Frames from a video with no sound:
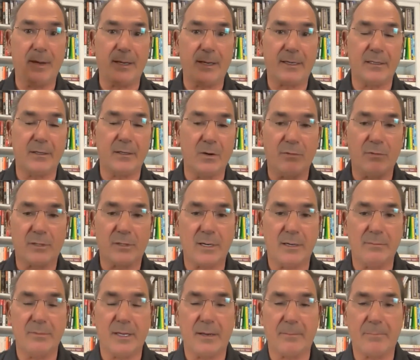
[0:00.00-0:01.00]
I could
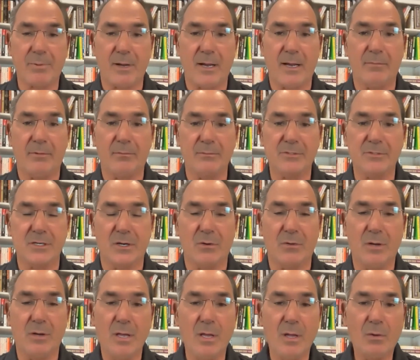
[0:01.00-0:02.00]
overcome that problem.
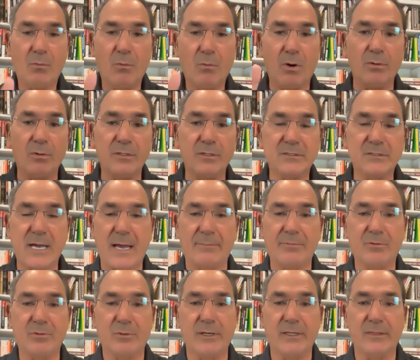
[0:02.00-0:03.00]
So what were the
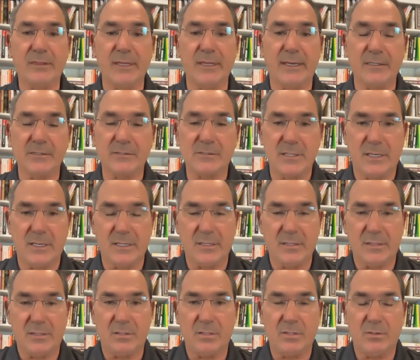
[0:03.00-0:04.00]
top three things that
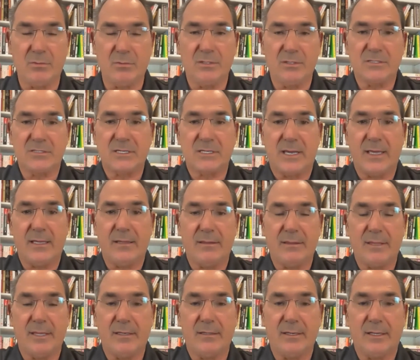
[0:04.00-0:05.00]
you would say
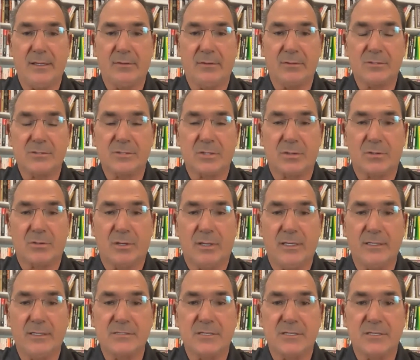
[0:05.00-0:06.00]
that Inner Circle
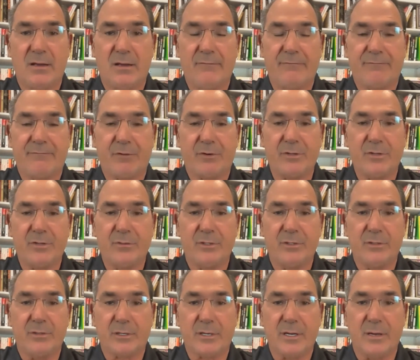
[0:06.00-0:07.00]
has done for you and
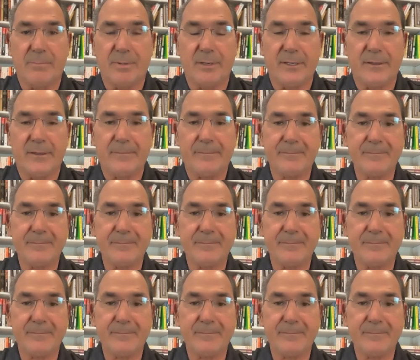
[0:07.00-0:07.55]
your company?